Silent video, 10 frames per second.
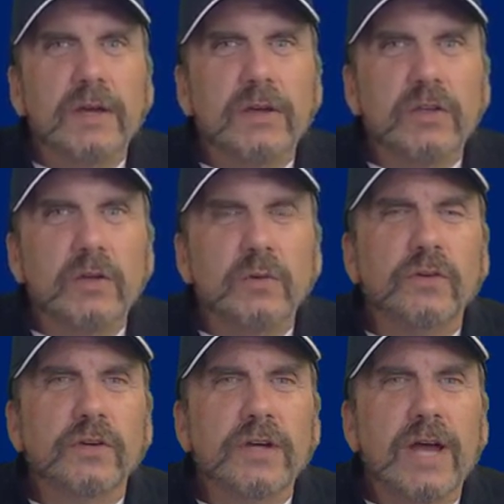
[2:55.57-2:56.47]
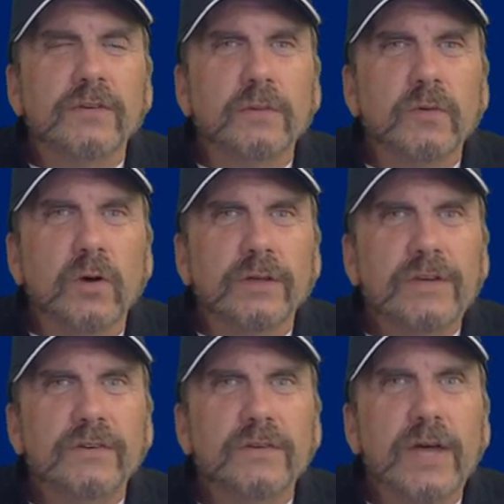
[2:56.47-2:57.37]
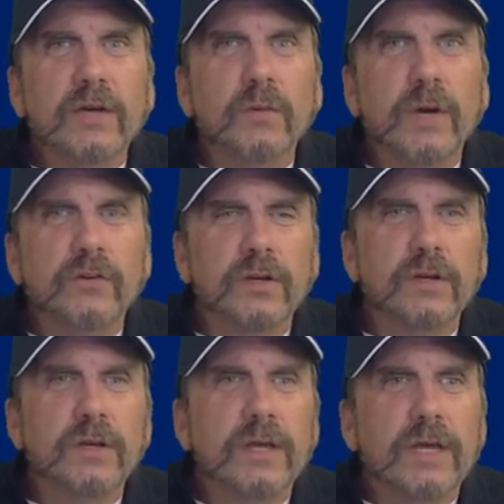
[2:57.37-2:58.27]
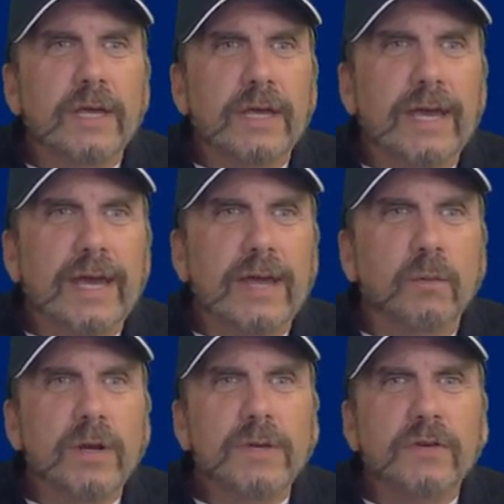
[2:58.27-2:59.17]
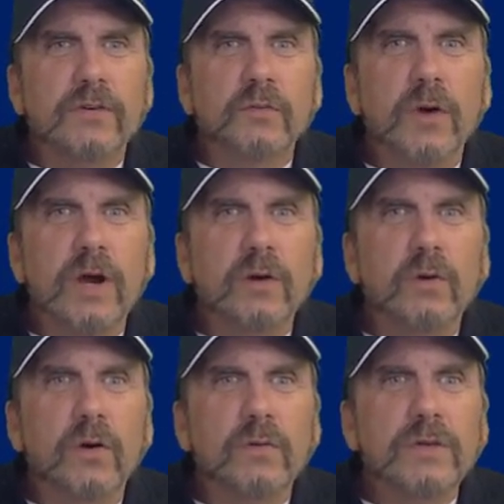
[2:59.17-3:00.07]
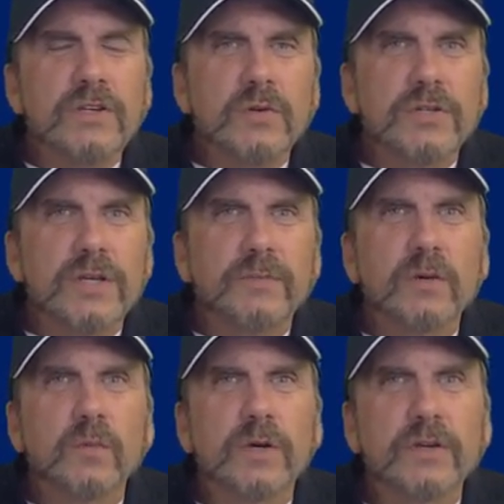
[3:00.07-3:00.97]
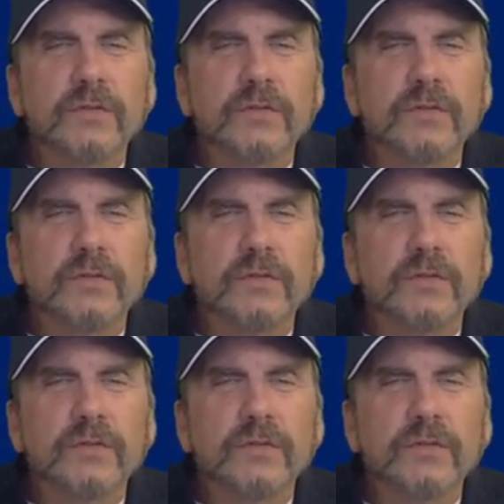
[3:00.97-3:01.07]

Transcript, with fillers: uses a concept called lazy evaluation, and what it means is Spark will only do something when it's